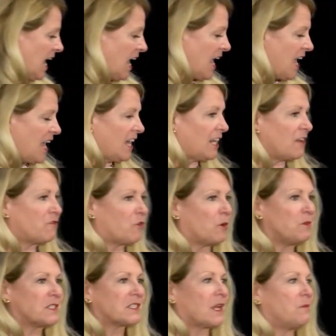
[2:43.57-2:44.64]
And I
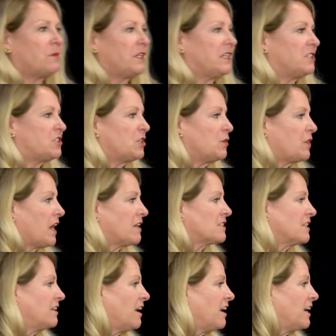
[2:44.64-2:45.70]
formed this company in
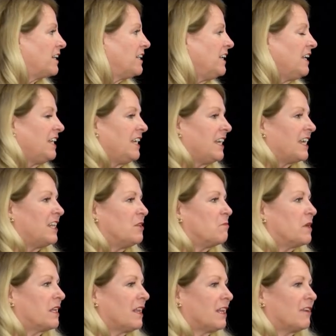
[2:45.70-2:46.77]
2009 in the
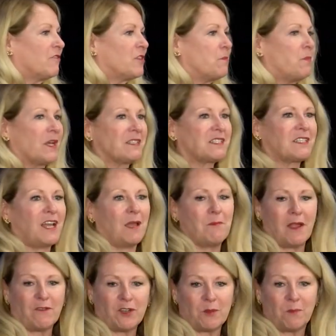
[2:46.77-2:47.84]
middle of the best time
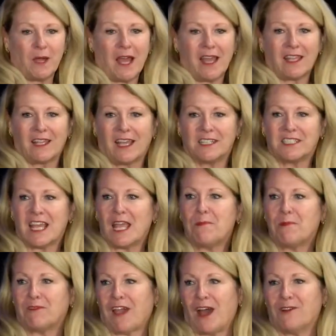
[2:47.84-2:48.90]
ever to buy a
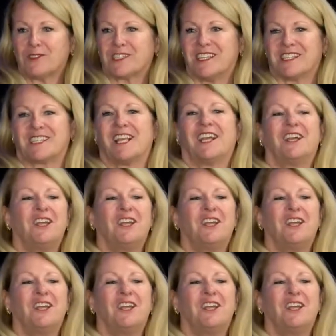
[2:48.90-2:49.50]
tape of houses.